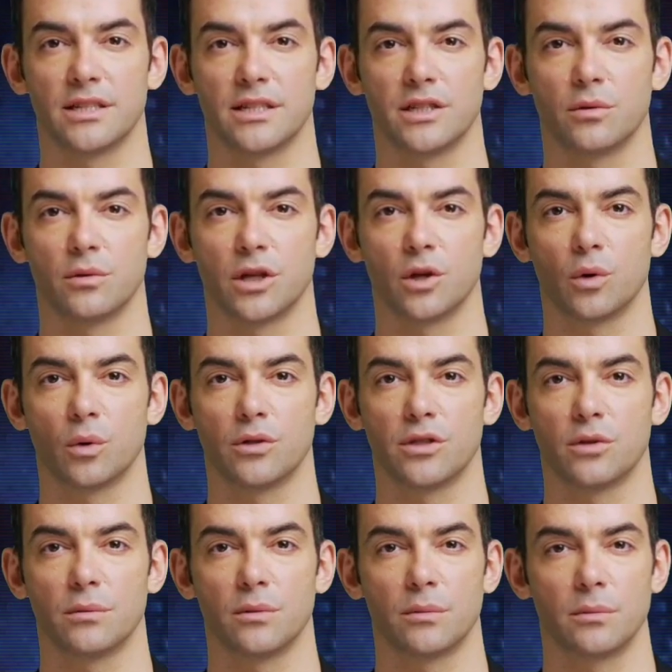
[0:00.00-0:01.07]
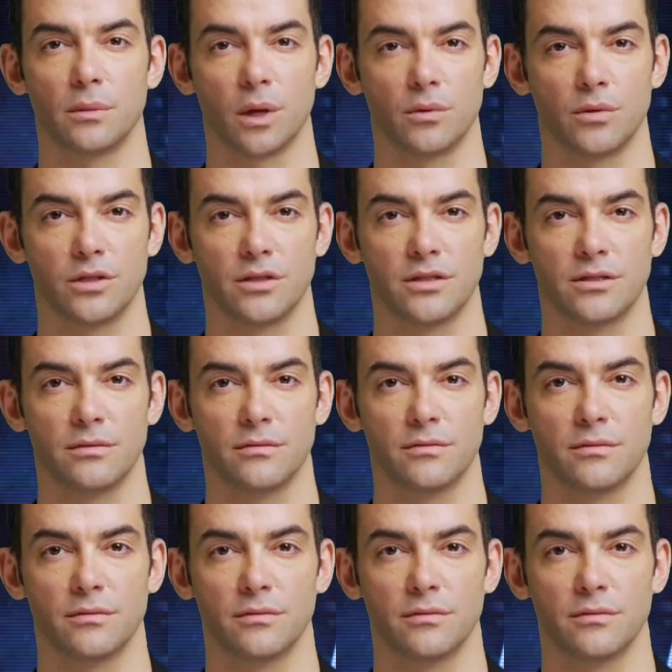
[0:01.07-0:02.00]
including quantum computers.